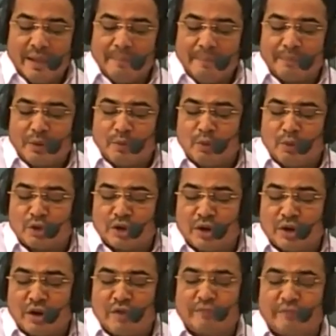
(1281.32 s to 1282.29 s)

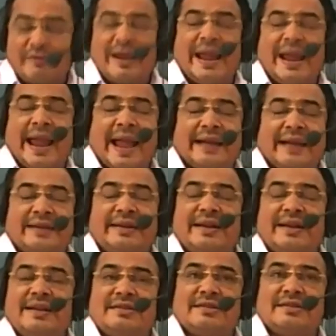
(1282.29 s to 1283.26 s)
Promotion of
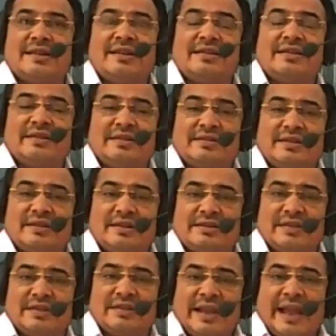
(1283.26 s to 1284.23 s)
agricultural
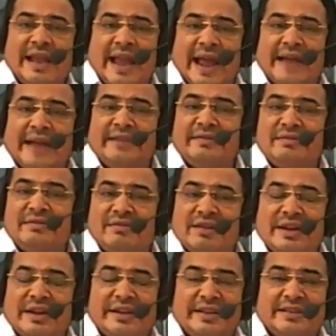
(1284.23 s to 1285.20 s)
research and
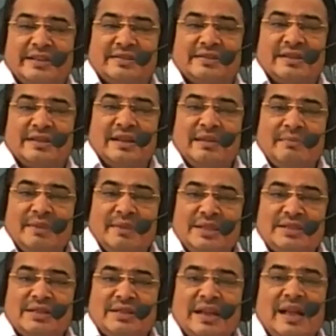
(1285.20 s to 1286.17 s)
trainings
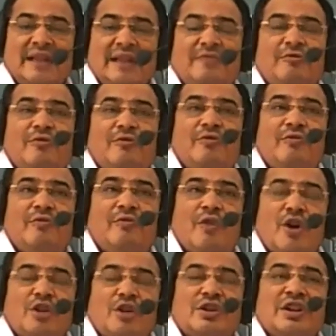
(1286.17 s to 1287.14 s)
means
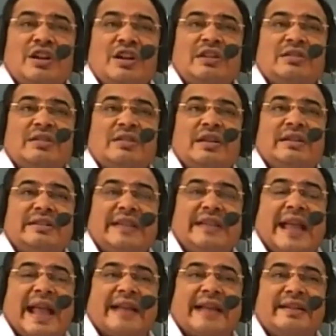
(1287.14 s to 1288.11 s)
what
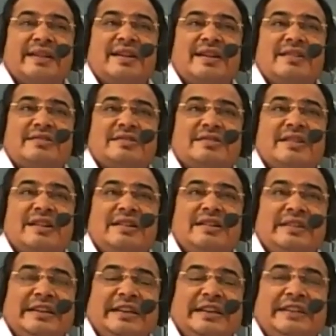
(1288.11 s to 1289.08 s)
the agricultural
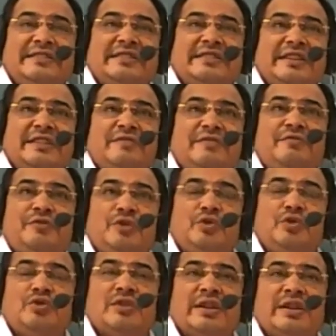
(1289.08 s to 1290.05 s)
needs
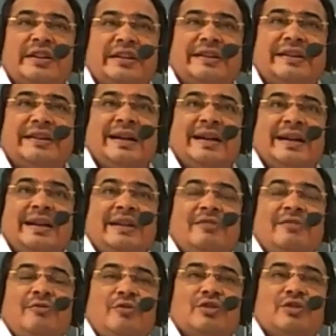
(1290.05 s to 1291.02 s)
in future era
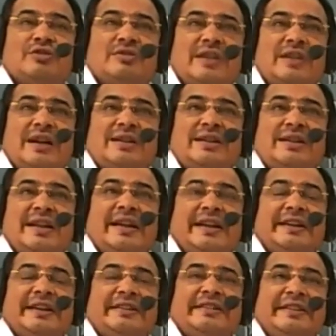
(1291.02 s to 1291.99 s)
was that
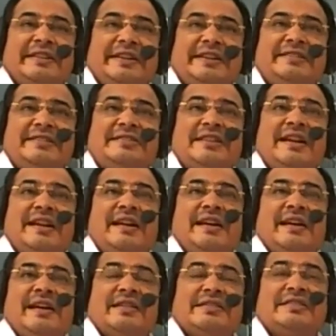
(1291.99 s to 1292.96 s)
it needs
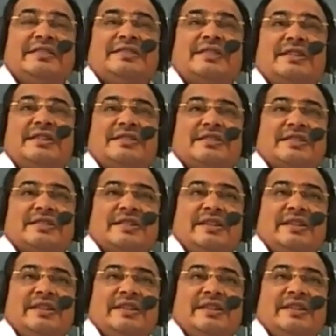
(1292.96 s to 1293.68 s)
research.